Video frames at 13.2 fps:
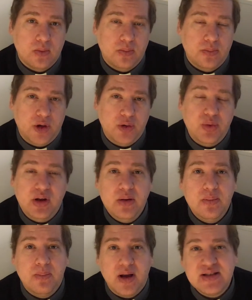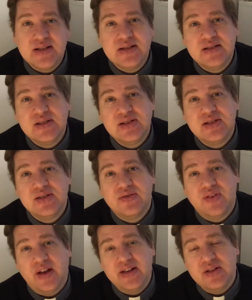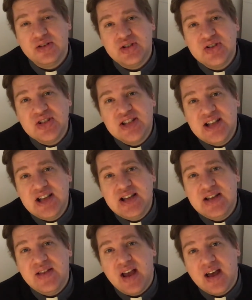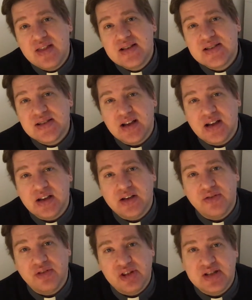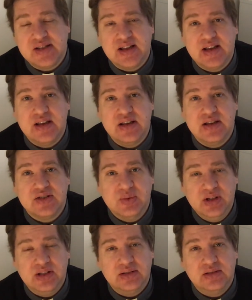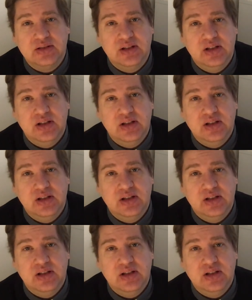But we mustn't fail to see the other side of this day as well.